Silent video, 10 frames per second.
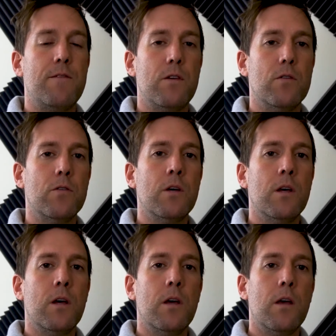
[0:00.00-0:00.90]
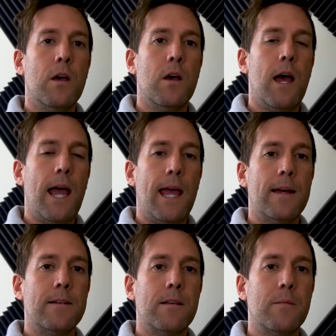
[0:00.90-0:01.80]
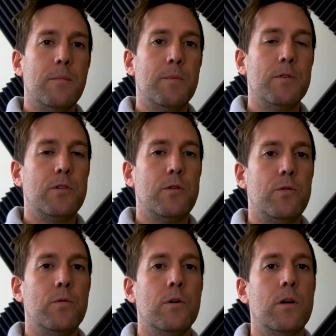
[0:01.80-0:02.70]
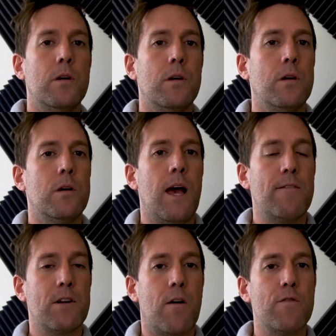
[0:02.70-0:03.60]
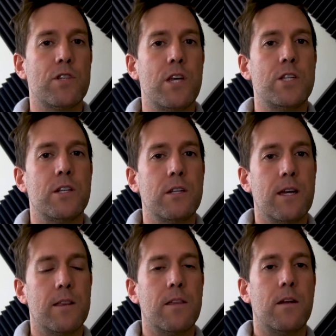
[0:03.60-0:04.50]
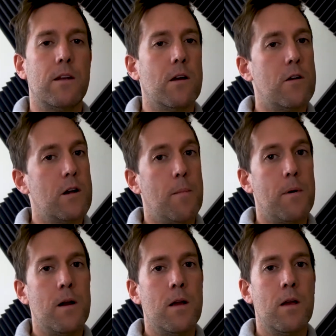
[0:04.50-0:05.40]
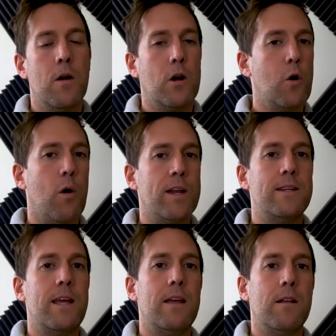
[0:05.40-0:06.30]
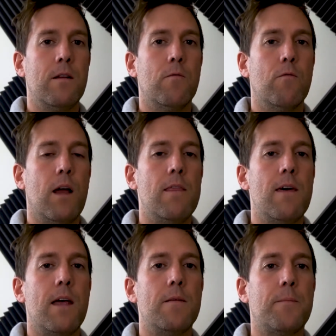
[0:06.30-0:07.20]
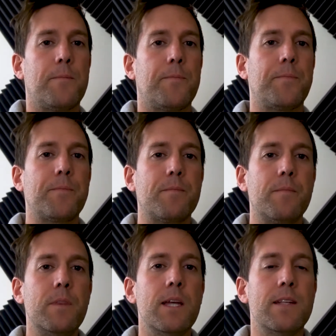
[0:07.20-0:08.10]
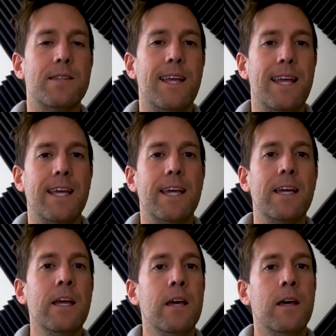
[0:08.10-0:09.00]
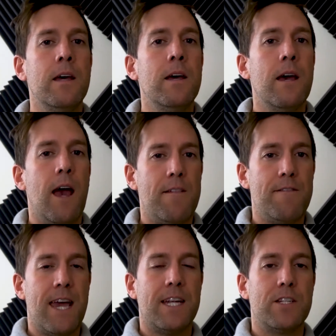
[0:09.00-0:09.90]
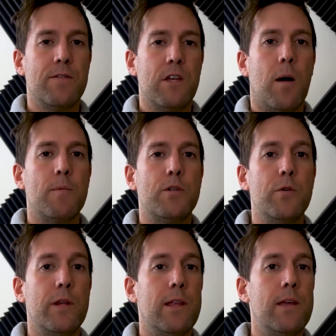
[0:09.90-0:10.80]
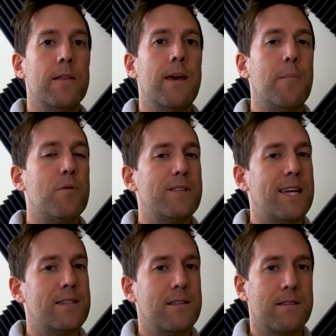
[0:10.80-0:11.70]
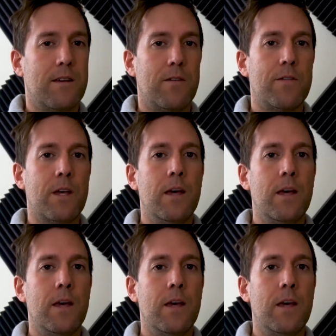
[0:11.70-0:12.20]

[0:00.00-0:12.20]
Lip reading: feel, and be able to have a conversation, get her number, or go on a date right then. It's taking advantage of the opportunity that presents itself.